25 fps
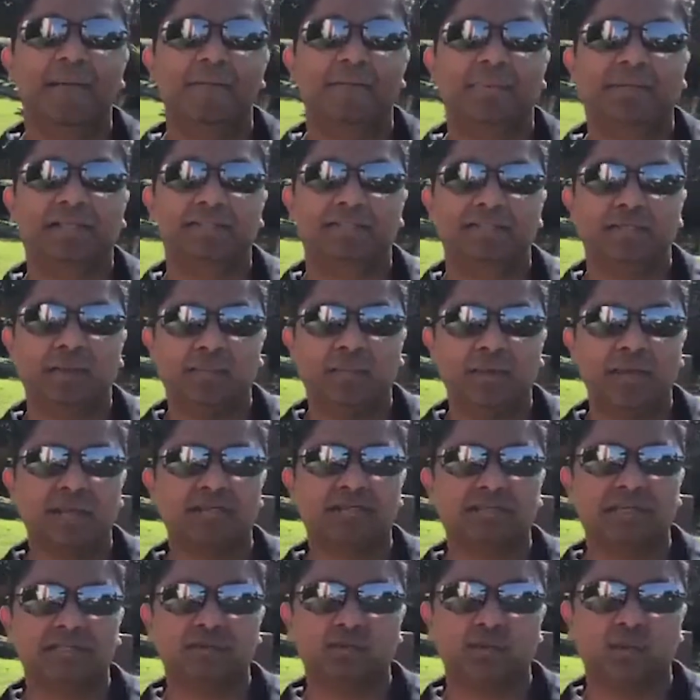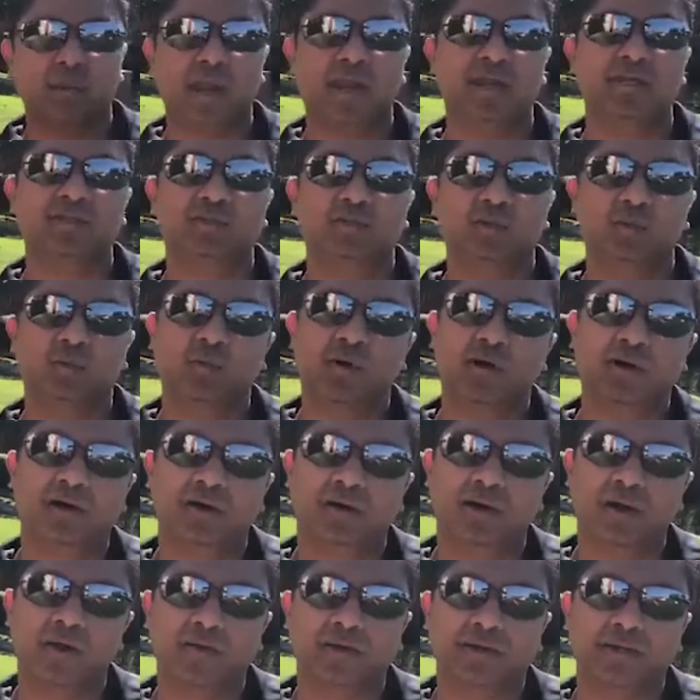But the CPA has ways to work
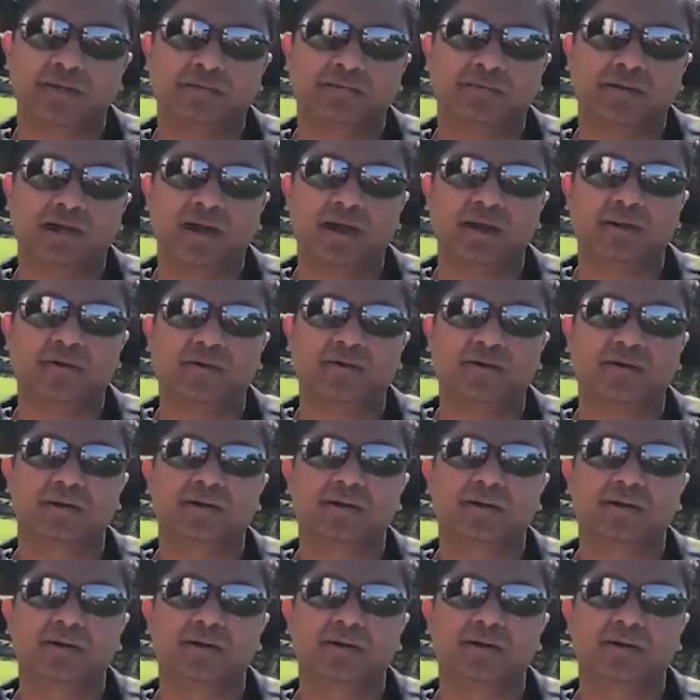around it, right?